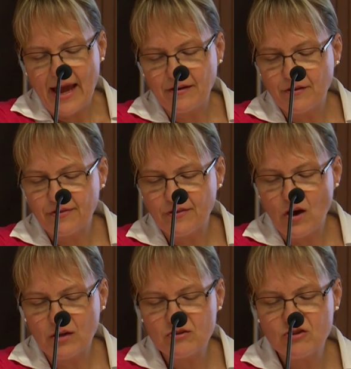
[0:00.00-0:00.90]
And the
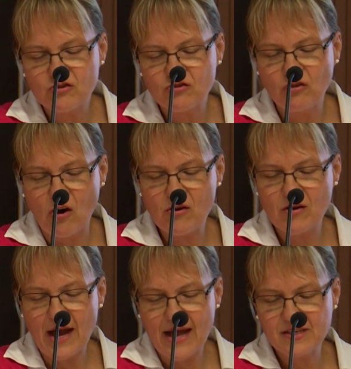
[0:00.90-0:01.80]
third
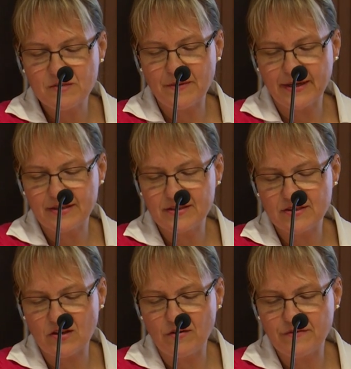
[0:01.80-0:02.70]
strong
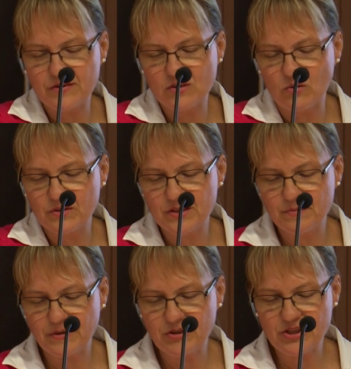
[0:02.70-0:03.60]
aspect of Saunders
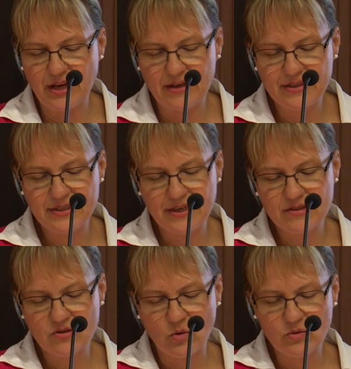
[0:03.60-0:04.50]
spirituality
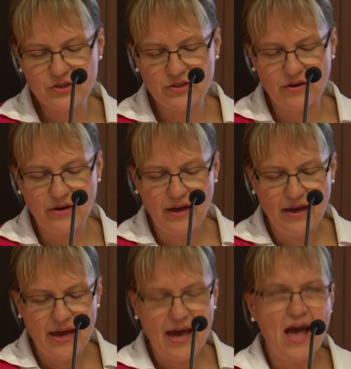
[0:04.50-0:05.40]
is also
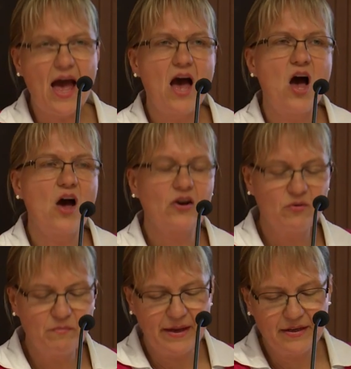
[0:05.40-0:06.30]
a,
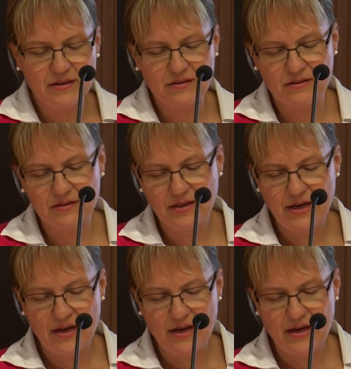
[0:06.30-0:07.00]
ecumenical